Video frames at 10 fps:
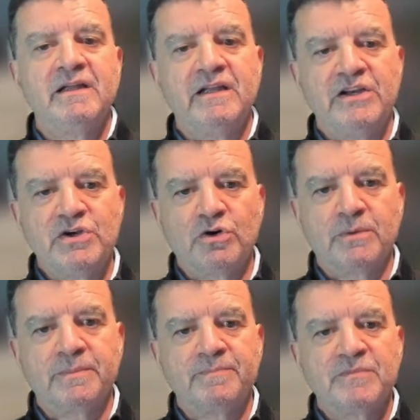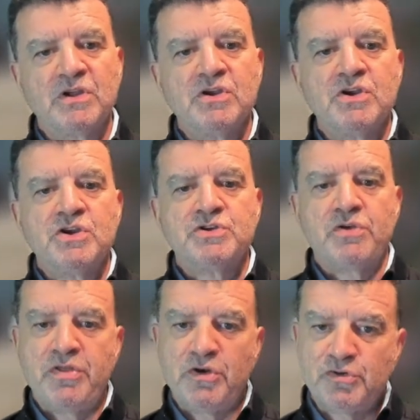in Europe, so
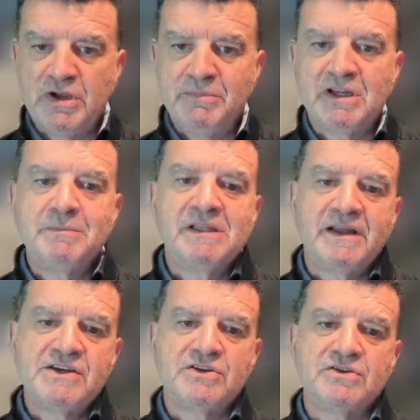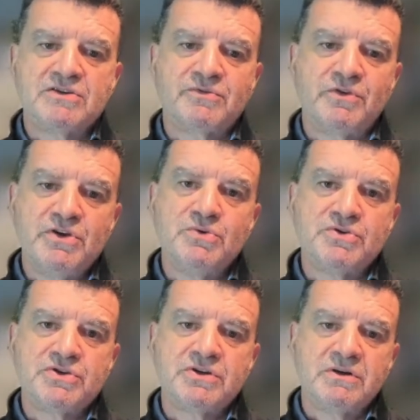that their treatment can be licensed for
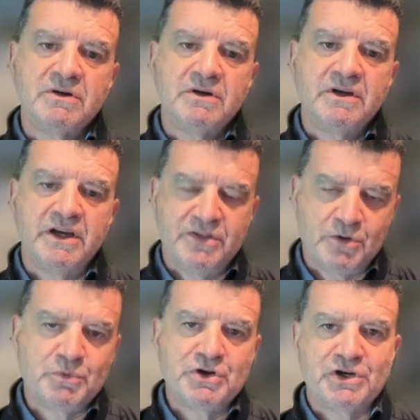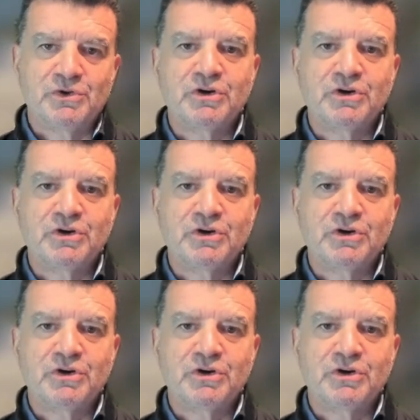use in their particular